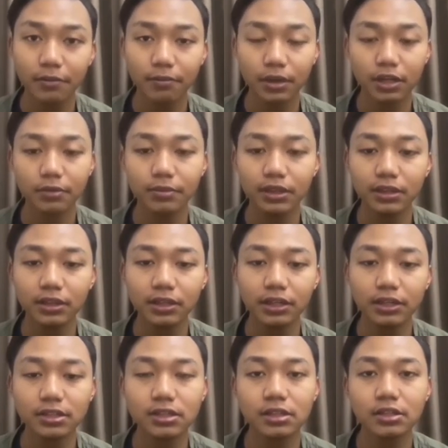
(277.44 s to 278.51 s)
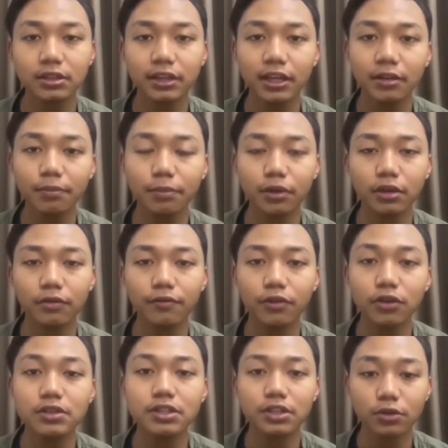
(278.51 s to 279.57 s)
perimeter is
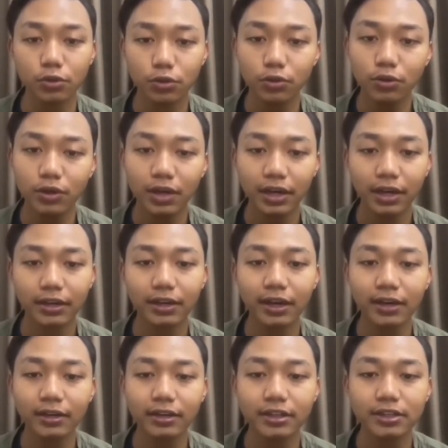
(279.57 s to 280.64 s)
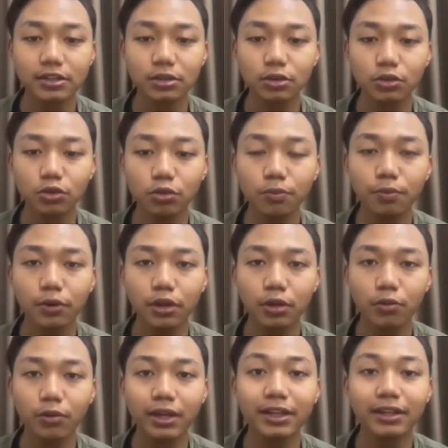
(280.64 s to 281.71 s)
10.40 and R is
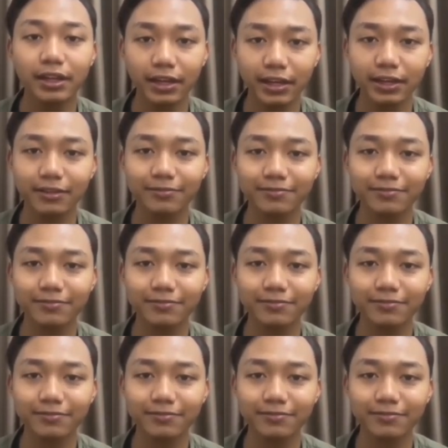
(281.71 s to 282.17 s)
2.19.